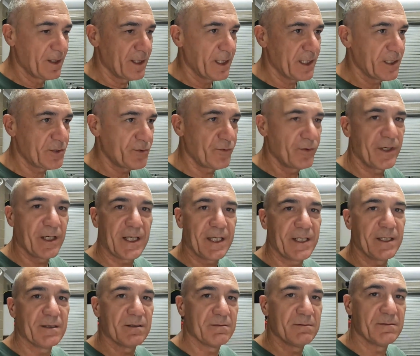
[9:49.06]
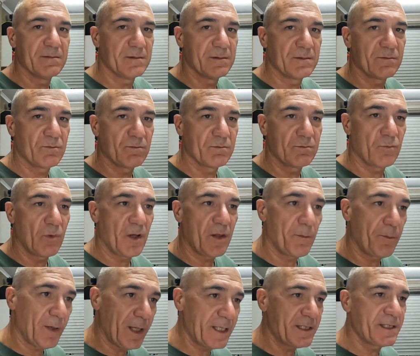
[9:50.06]
is really, while
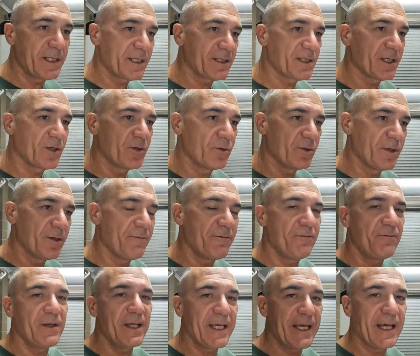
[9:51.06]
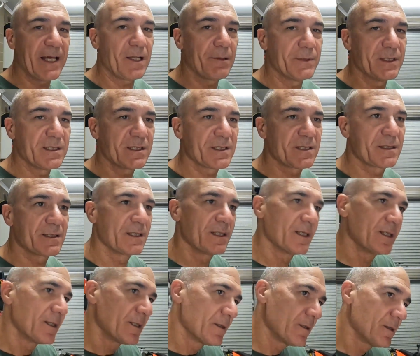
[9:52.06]
the plastics are good, the fitting elements
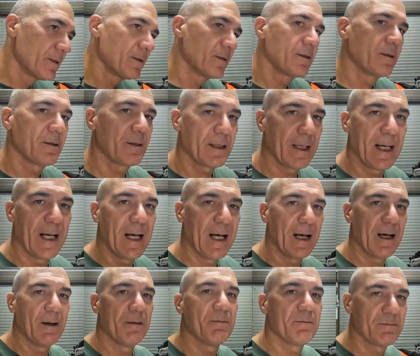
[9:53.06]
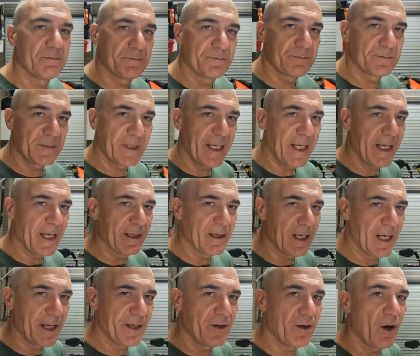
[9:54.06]
are
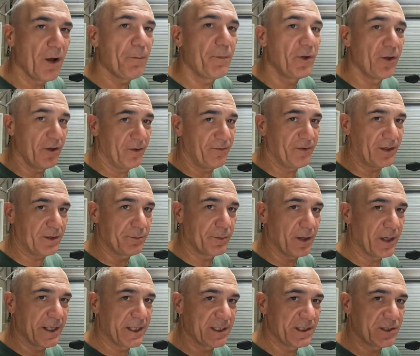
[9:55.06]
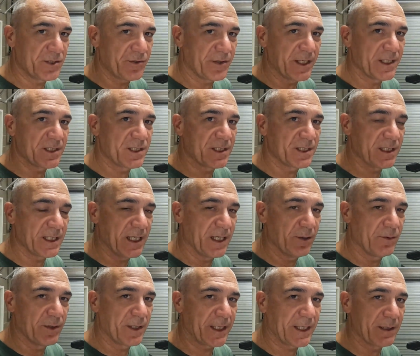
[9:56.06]
not perfect by any stretch
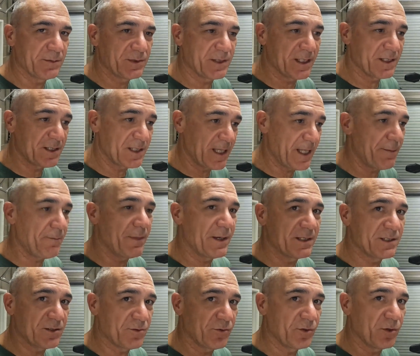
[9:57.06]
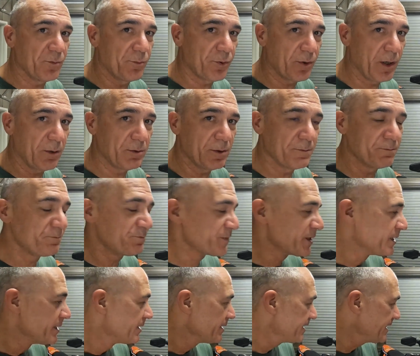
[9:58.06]
when it comes to that. So that is a real problem.
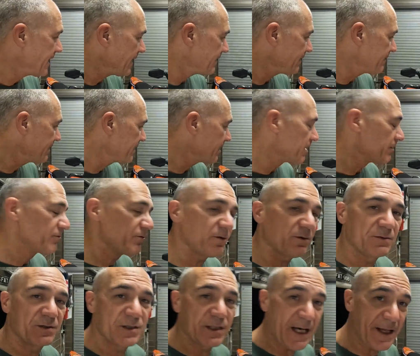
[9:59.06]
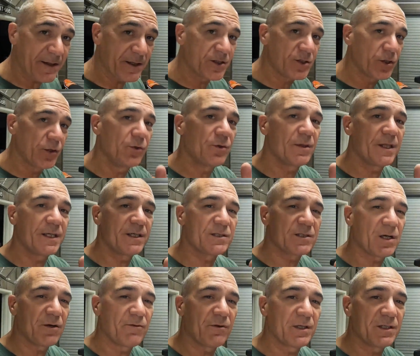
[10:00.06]
The other two
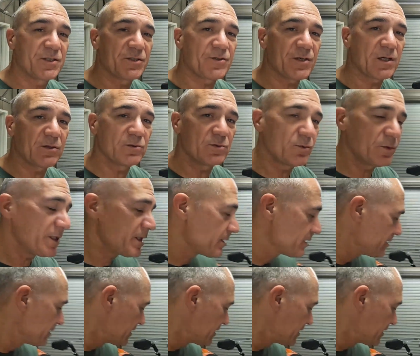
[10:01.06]
things I really struggled with,